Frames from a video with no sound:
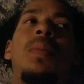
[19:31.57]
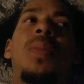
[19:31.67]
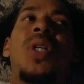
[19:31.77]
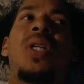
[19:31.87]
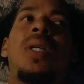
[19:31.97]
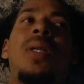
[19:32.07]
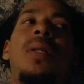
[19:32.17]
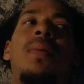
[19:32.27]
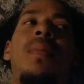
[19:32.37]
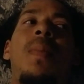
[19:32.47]
But
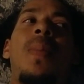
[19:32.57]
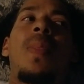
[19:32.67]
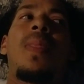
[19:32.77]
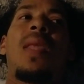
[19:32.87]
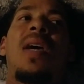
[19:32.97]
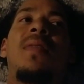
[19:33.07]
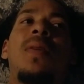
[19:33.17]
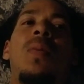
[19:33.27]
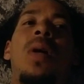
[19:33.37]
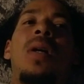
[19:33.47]

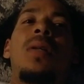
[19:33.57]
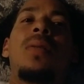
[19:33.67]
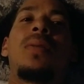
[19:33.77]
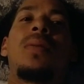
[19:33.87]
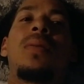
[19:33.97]
after a while,